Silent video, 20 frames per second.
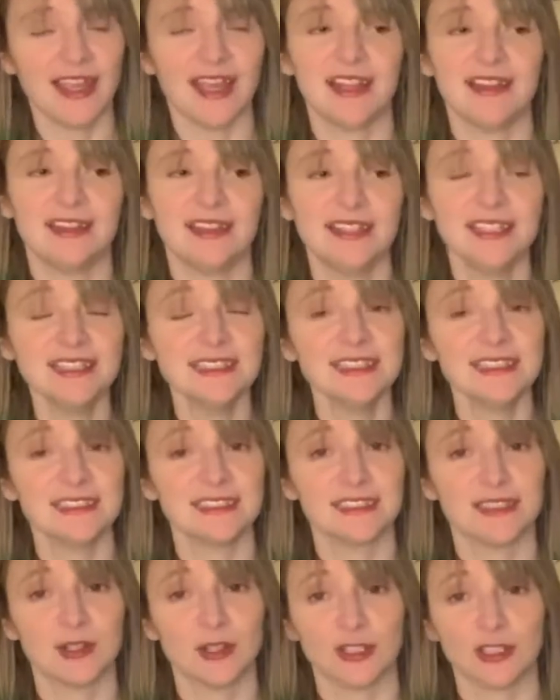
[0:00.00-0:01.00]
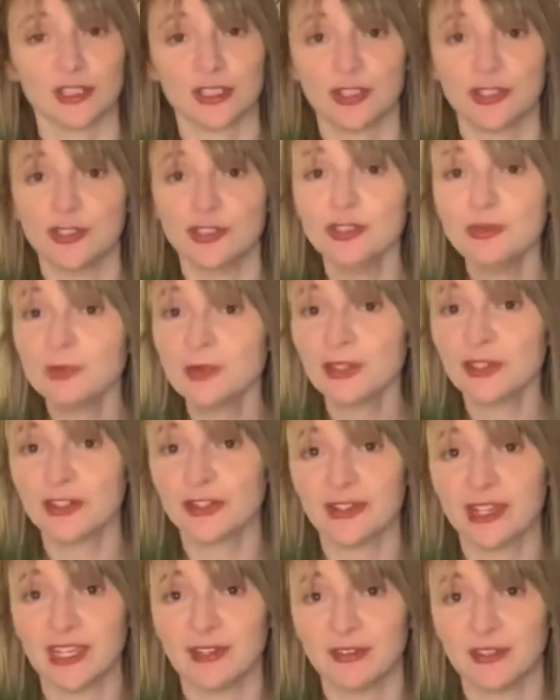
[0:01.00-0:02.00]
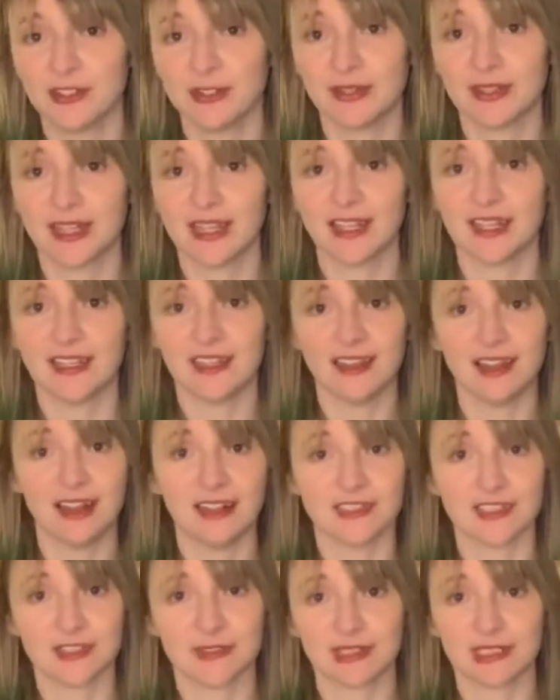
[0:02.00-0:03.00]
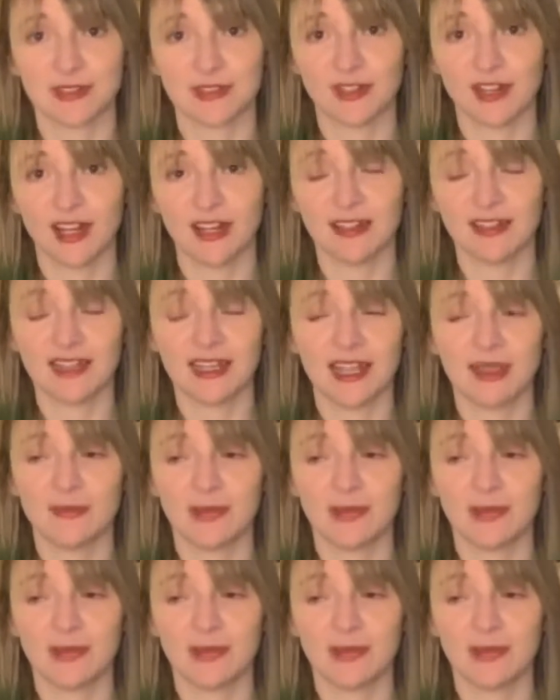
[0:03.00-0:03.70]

and this is super great for doing like a non-stressful holiday,